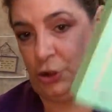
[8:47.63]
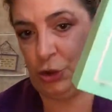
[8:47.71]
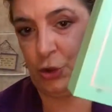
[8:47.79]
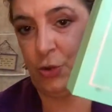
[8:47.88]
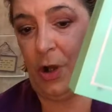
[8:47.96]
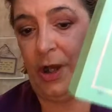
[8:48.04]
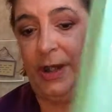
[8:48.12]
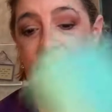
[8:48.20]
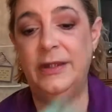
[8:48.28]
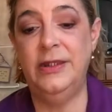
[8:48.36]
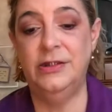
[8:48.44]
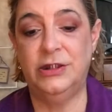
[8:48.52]
try
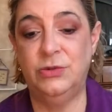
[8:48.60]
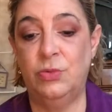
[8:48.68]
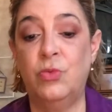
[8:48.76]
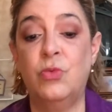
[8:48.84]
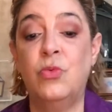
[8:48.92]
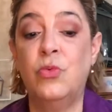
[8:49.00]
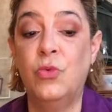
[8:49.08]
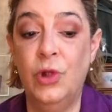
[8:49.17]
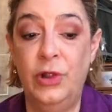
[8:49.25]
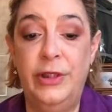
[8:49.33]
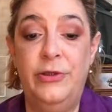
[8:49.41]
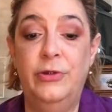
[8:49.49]
it. It's
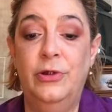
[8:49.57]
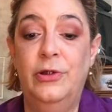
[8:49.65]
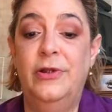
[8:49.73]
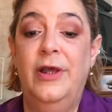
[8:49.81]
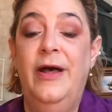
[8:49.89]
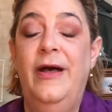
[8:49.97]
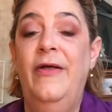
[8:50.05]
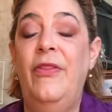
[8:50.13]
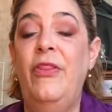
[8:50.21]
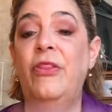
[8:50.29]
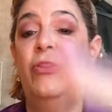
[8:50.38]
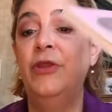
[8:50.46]
really good.
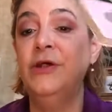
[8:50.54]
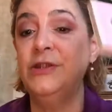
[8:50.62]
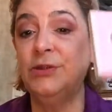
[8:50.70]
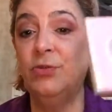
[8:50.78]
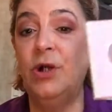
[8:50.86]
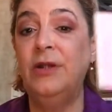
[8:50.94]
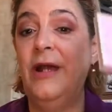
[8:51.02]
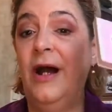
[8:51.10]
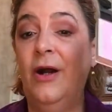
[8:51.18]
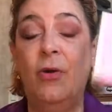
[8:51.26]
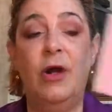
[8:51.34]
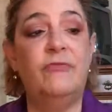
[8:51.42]
This one,
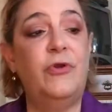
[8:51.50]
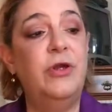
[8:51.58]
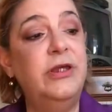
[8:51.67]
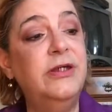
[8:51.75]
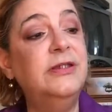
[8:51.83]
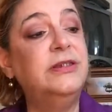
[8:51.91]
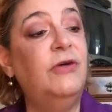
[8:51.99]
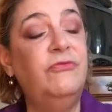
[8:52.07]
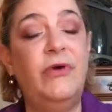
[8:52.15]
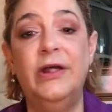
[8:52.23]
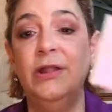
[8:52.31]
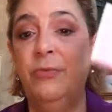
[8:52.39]
however, is
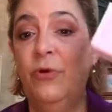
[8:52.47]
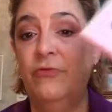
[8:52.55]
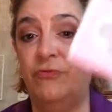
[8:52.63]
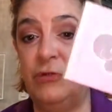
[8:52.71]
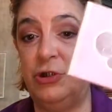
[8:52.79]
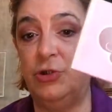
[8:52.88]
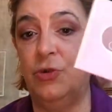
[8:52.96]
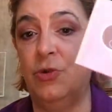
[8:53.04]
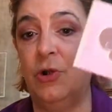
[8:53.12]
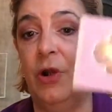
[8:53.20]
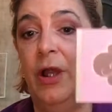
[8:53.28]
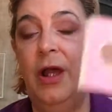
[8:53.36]
available for
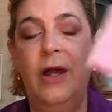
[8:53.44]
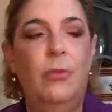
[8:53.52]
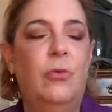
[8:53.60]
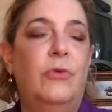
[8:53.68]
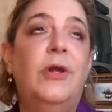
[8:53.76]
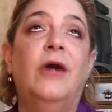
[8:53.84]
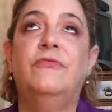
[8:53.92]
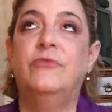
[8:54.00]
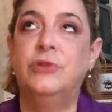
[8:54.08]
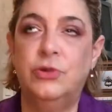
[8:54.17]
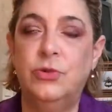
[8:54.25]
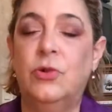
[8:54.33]
sure. Well, not for
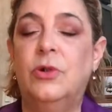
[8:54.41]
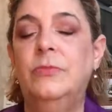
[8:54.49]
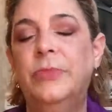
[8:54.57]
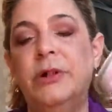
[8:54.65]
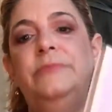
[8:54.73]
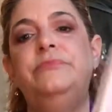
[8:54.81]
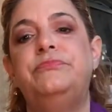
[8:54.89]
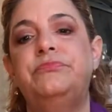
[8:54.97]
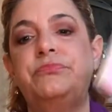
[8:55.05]
sure, but